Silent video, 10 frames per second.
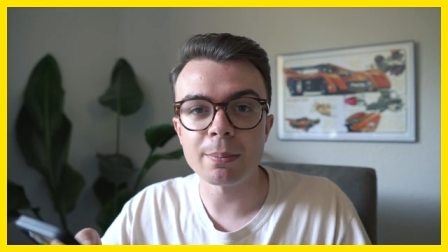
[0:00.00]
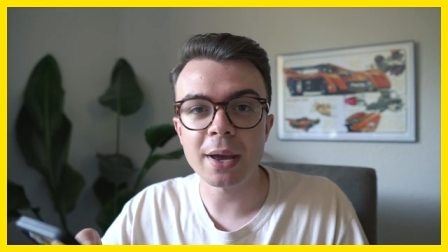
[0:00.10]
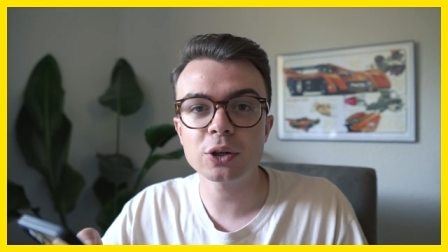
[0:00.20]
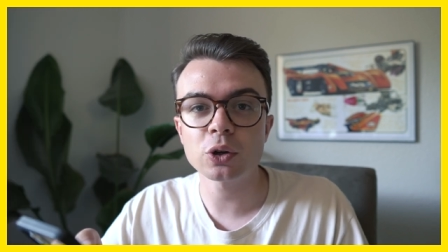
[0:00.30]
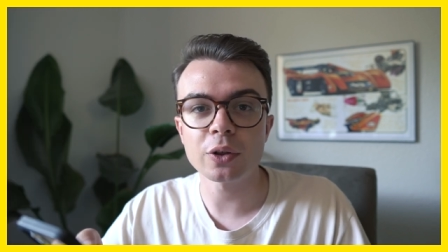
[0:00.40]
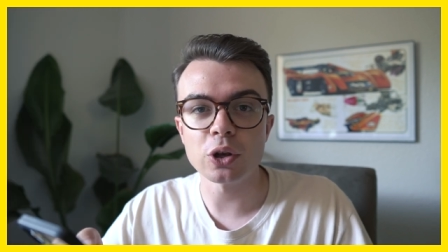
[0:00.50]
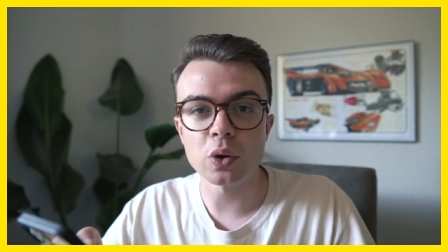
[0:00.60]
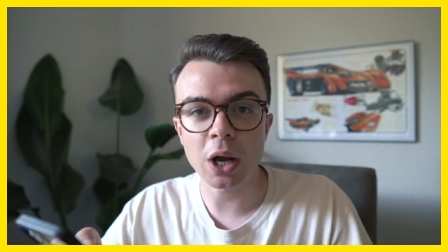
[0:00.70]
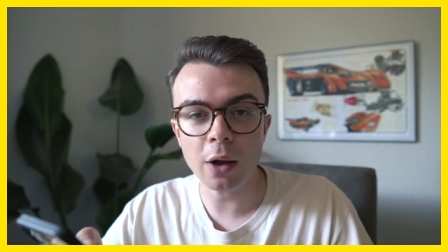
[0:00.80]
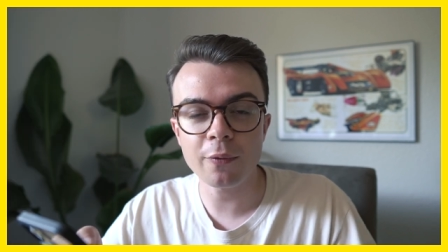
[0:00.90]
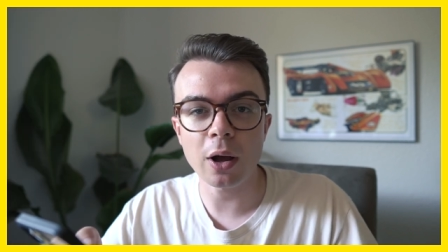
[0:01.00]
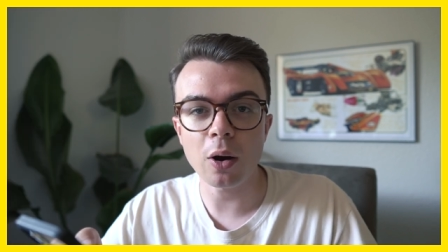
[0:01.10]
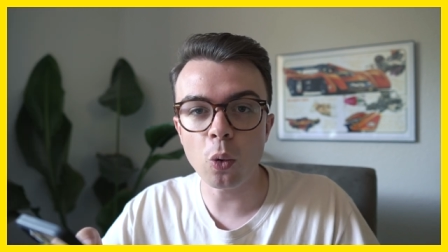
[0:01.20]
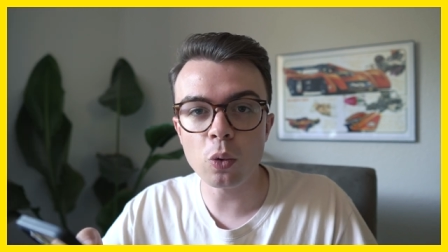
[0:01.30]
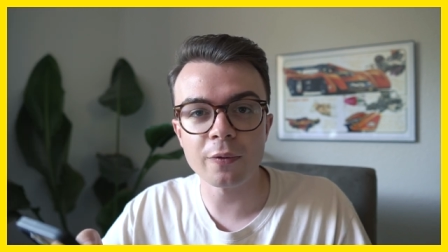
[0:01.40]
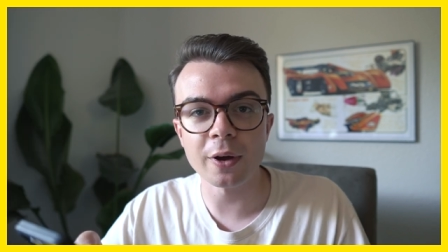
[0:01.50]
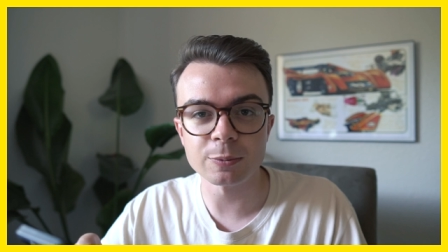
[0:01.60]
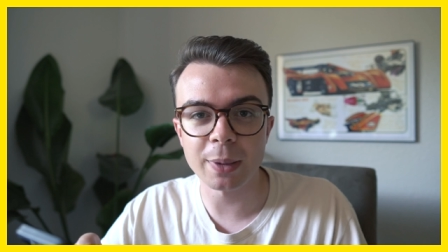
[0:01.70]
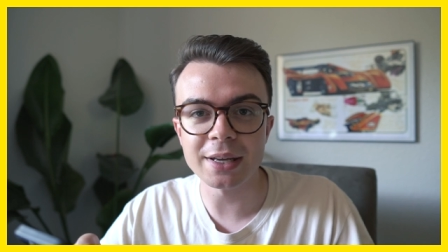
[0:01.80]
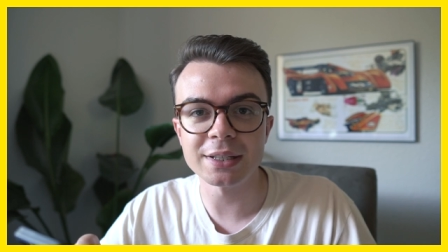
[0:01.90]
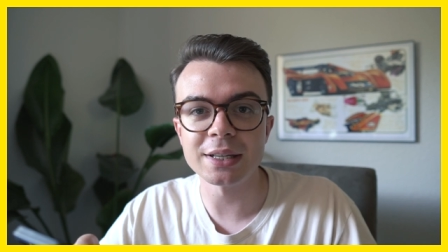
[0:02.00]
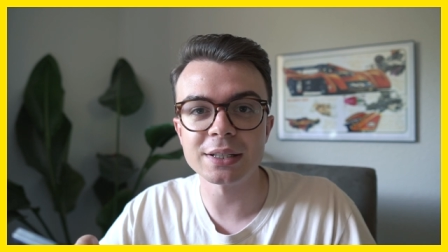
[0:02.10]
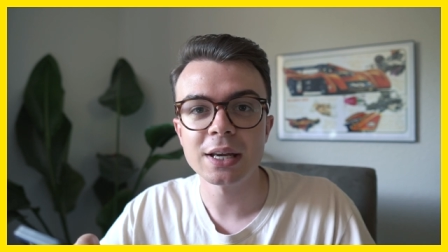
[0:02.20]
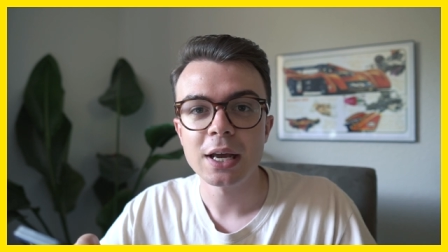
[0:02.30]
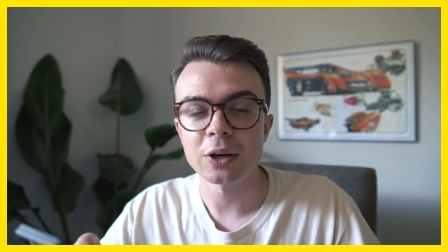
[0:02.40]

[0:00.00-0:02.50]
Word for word: then make sure that you cover all of those bases,